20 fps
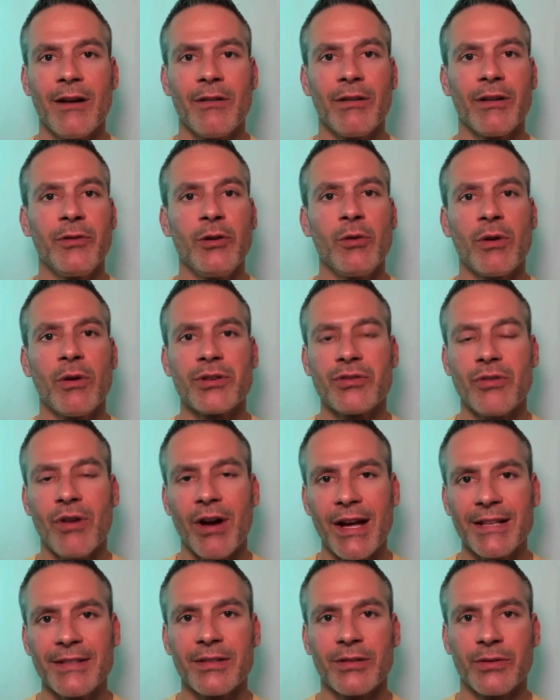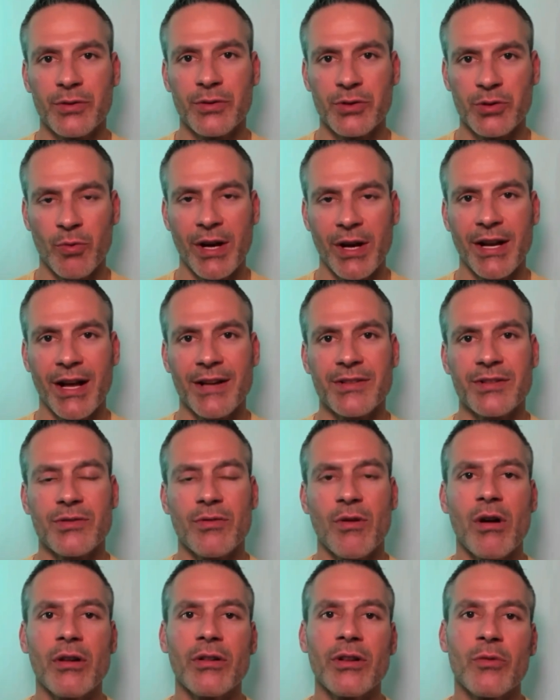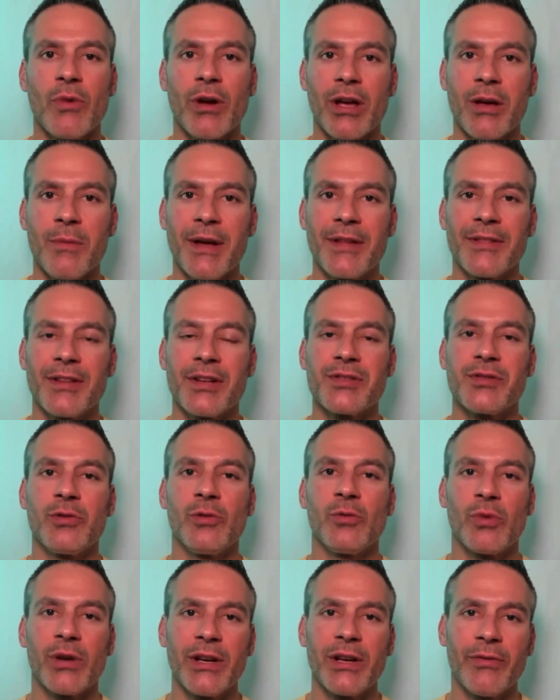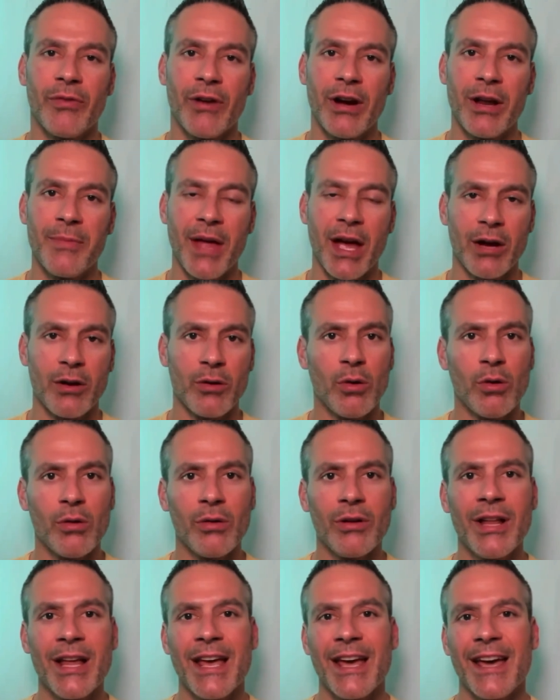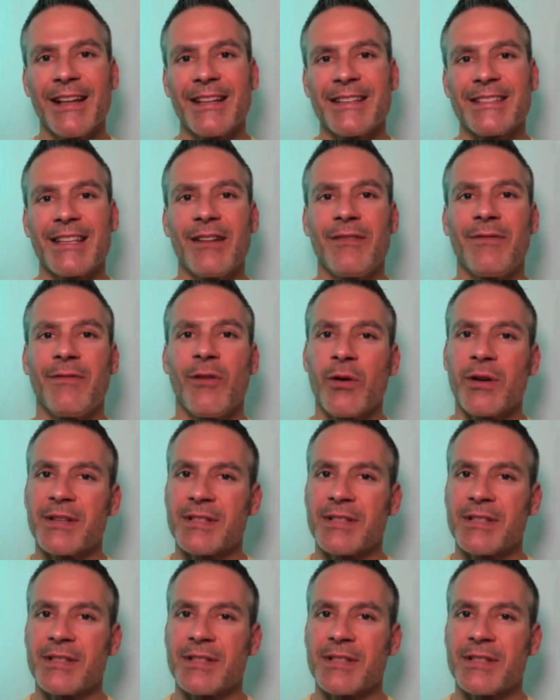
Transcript: if you are trying to lose weight, I strongly recommend that you reframe that goal and instead focus